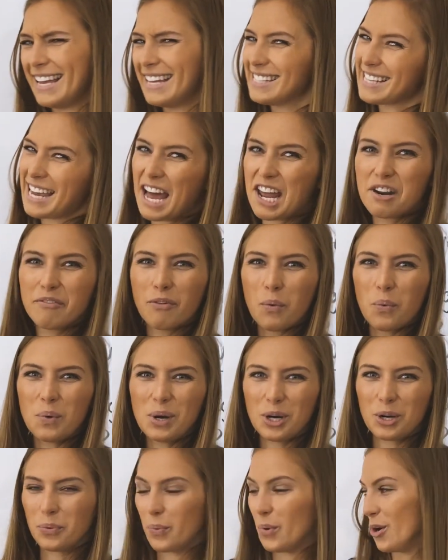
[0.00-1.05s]
It's kind of a
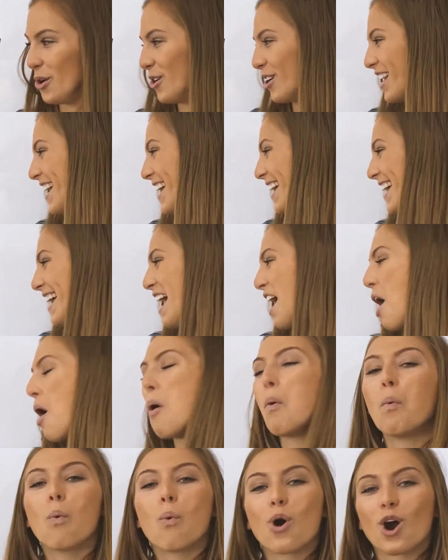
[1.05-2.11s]
weird word.
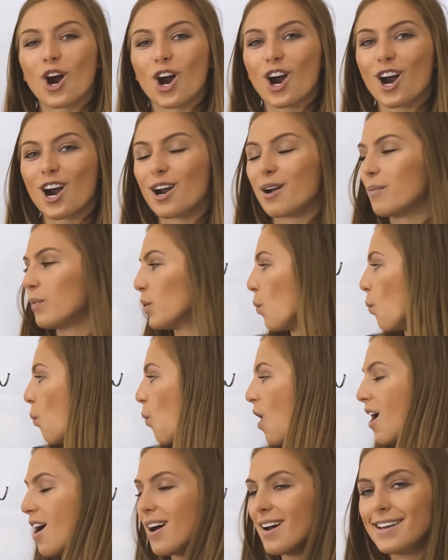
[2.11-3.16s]
Were,
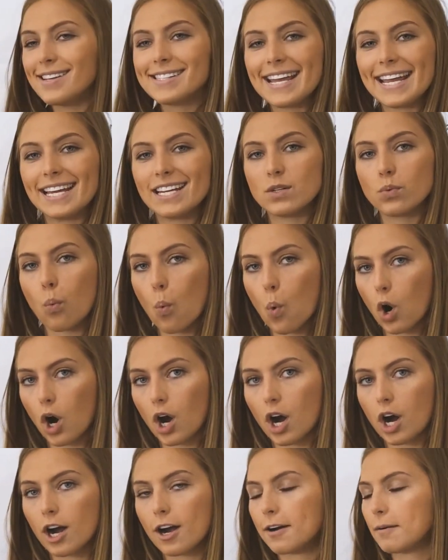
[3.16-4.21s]
was, and
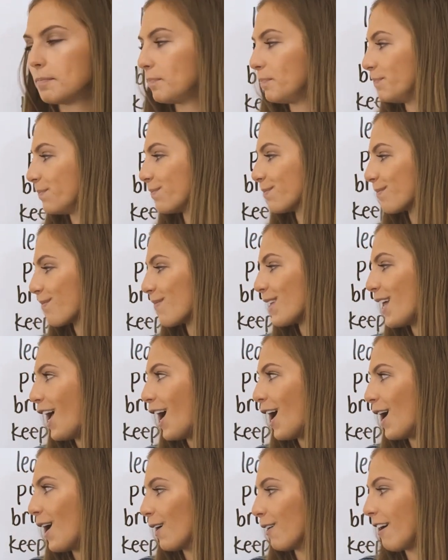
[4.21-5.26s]
were.
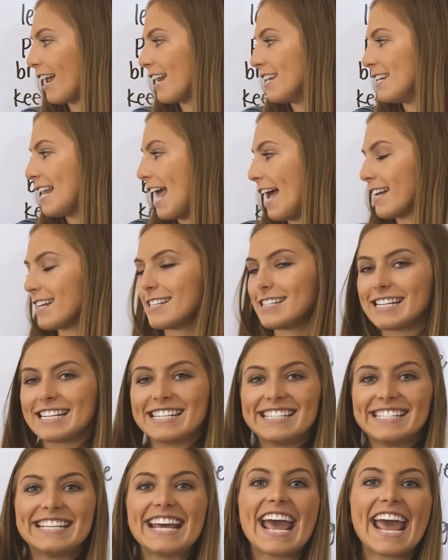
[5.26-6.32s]
All right, next,
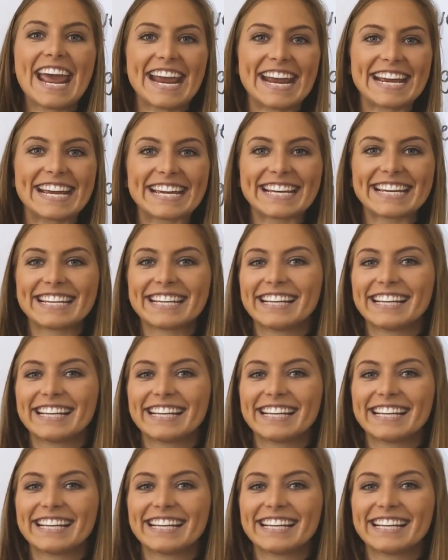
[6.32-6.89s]
take.